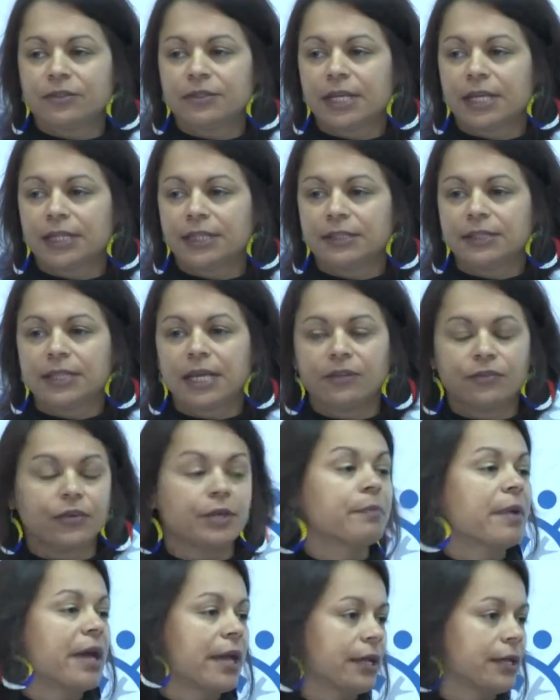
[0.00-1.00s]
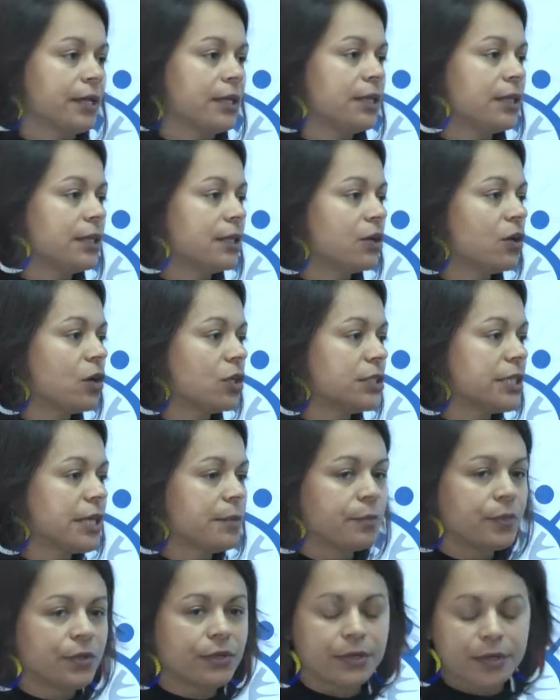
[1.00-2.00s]
that, that remain in the
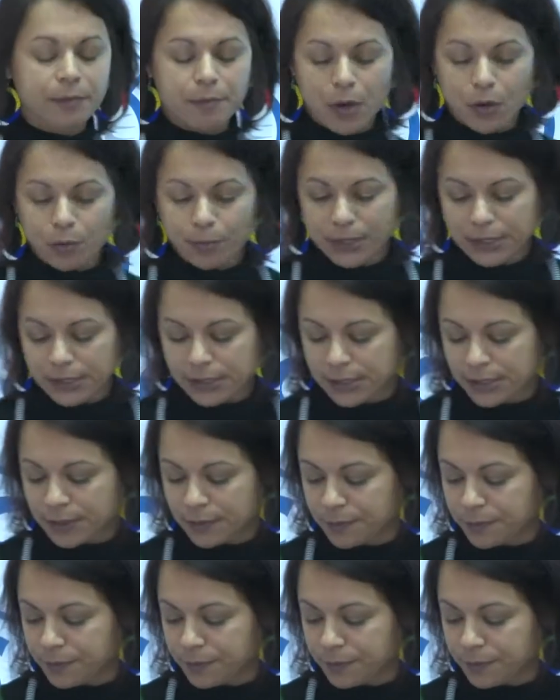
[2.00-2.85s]
contemporary moment.